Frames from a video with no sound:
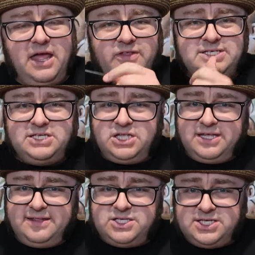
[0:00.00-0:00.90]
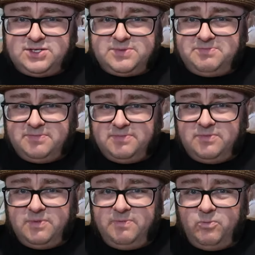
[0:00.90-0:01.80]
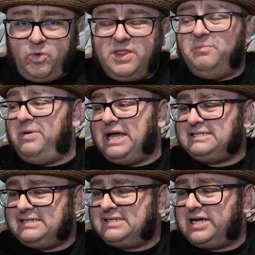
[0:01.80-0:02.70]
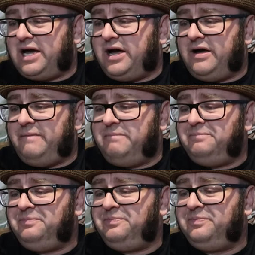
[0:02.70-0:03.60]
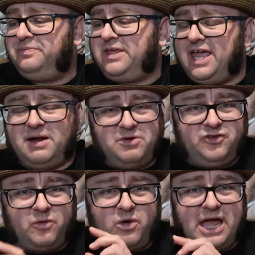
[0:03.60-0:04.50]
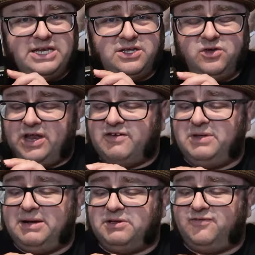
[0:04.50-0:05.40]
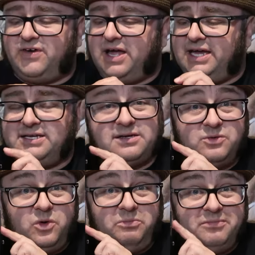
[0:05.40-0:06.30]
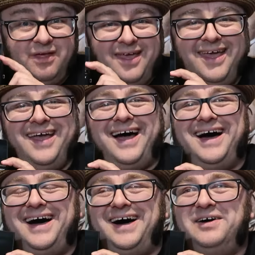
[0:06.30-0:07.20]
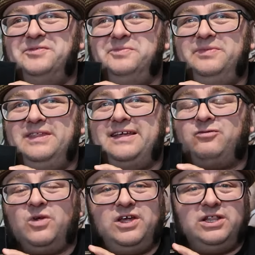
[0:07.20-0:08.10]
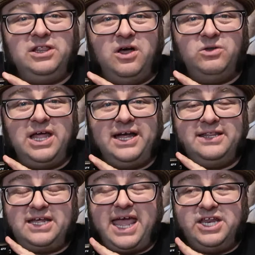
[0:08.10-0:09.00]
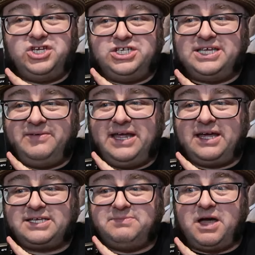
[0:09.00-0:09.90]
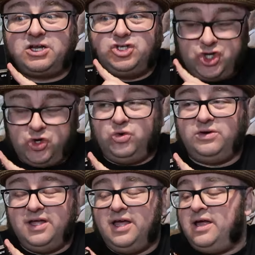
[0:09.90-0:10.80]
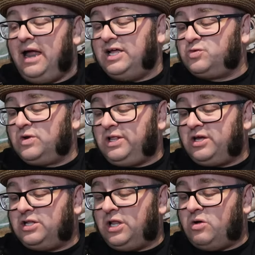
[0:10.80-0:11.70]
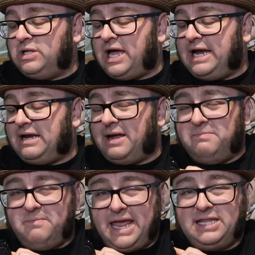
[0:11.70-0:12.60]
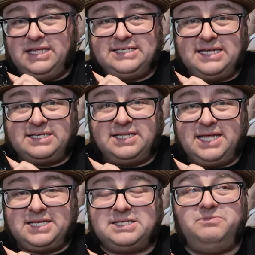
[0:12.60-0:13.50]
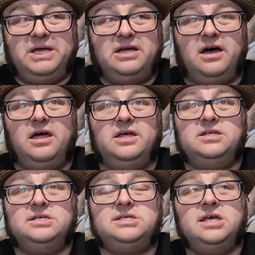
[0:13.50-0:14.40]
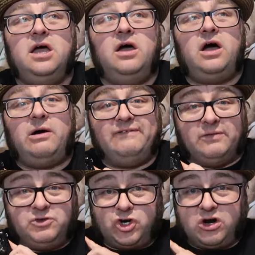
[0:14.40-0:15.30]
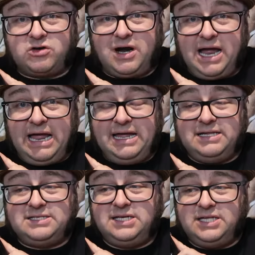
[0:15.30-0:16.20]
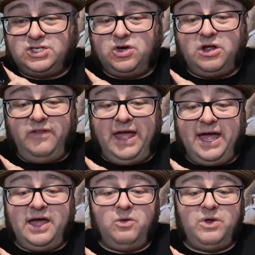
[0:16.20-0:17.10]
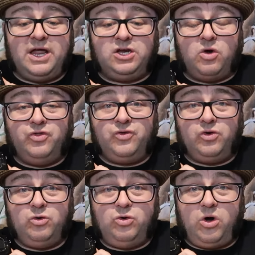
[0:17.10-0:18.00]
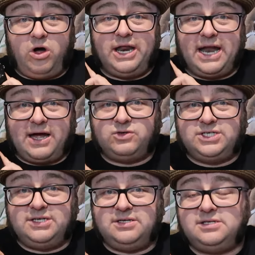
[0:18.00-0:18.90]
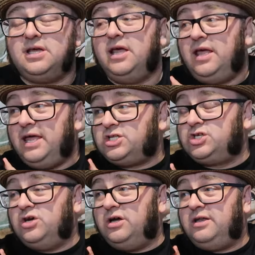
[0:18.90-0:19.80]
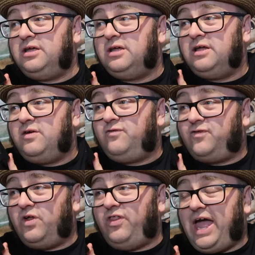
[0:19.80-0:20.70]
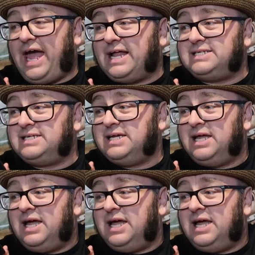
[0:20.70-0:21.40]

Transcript: again, this is this is one of the best um, cameras for what I do that I've been able to find. Um, it has really good low light, the Canon G seven X Mach two has really good low light. I mainly stick to this because when I film dark rides, it's good on that. When I go through haunted houses, it's good for that.